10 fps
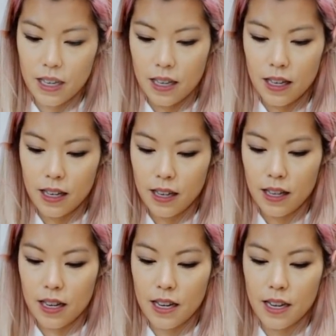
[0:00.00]

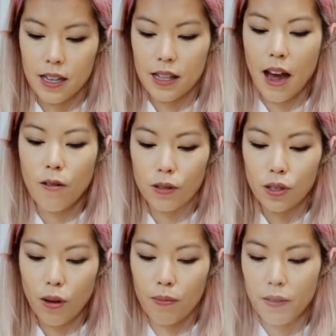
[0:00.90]
And then that will
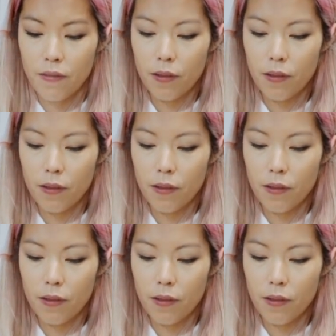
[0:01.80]
stop it